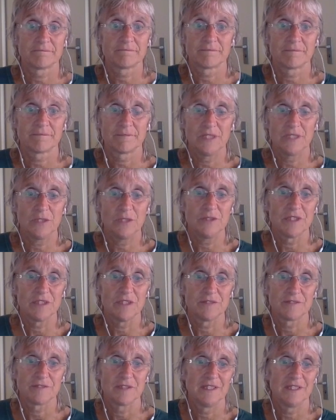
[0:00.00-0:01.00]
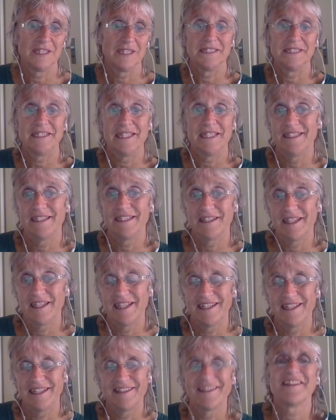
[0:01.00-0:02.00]
No different.
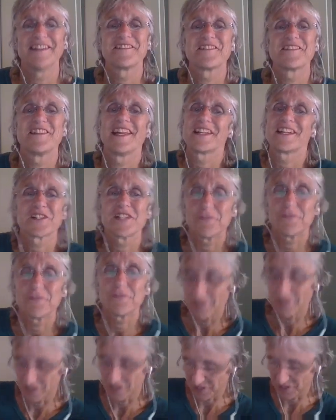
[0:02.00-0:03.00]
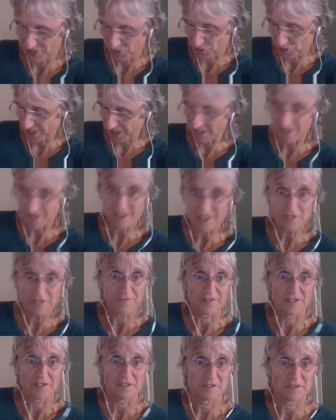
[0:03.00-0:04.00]
There's a difference, you see a
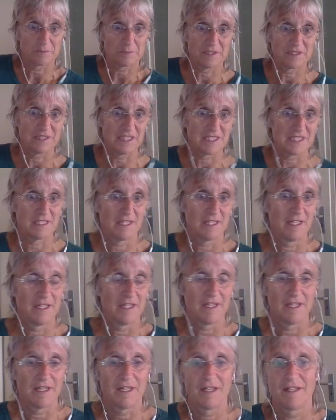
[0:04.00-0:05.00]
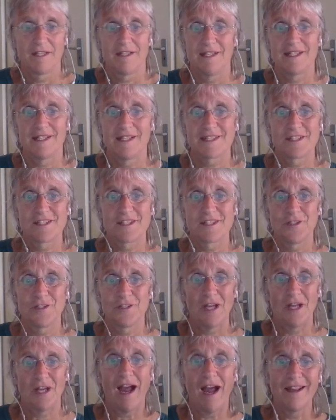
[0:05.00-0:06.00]
different, but it's not
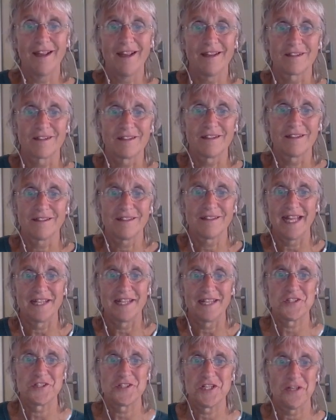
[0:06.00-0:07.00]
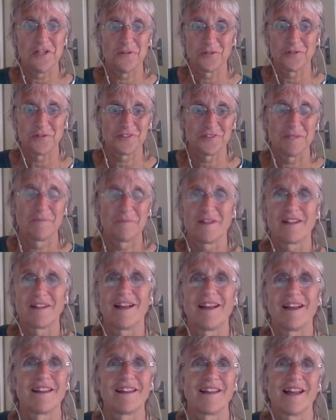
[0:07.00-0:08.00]
higher energy or something
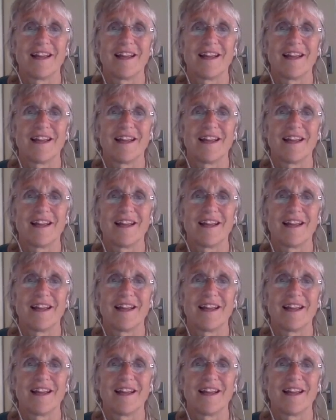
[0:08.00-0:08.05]
like that.